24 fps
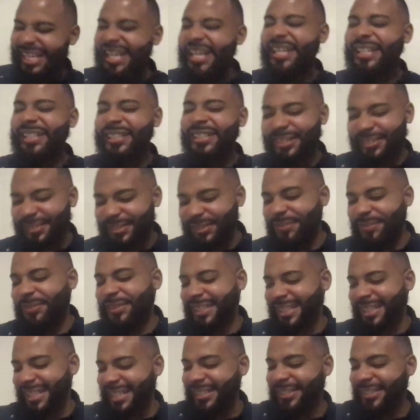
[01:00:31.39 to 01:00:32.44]
Two different
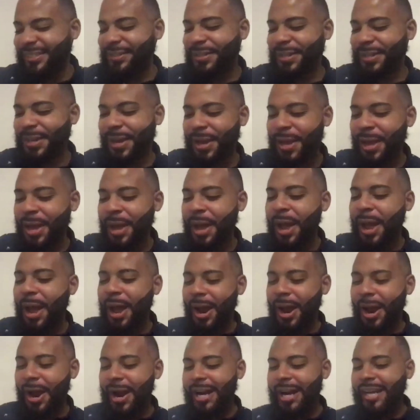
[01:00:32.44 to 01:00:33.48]
things. Okay.
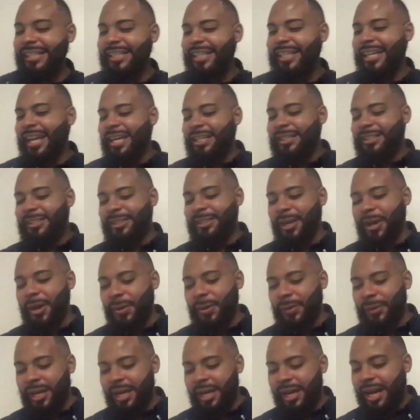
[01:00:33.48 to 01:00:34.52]
All right.
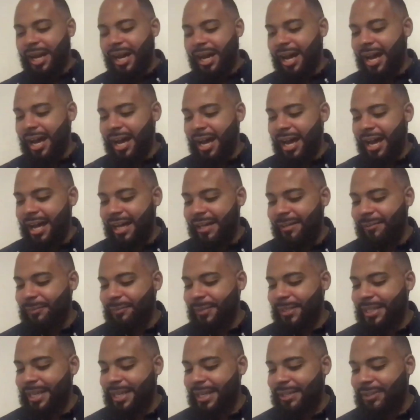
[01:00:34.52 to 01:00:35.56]
So, my
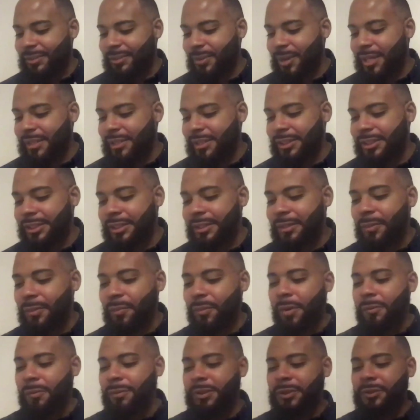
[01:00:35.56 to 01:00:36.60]
next question:
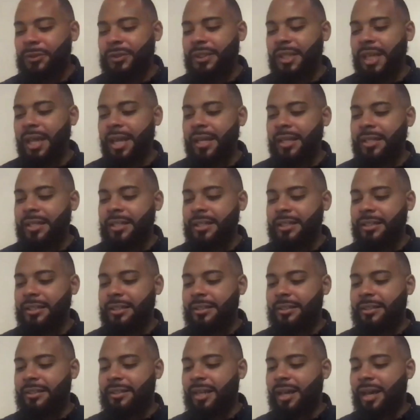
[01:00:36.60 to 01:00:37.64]
what would you say
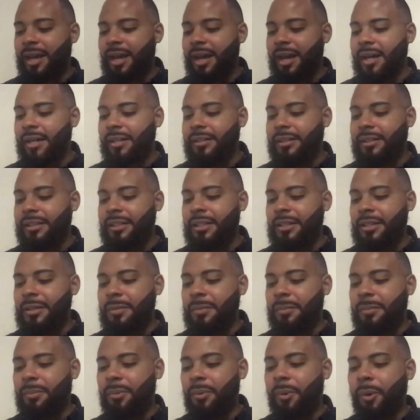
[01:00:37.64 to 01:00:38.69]
is the
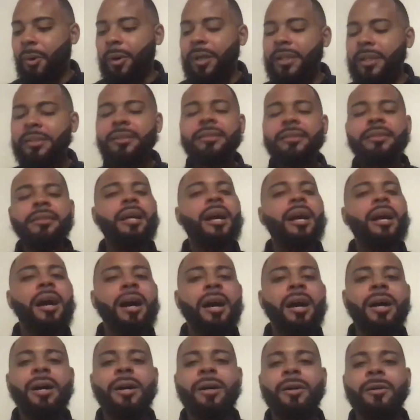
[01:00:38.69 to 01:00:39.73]
importance
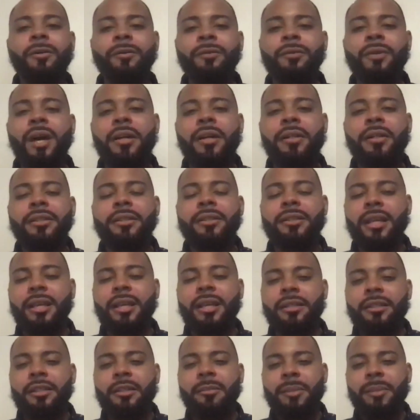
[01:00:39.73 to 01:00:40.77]
of
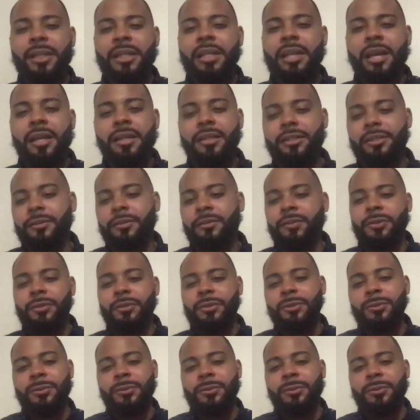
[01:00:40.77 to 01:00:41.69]
understanding the mechanics of YouTube?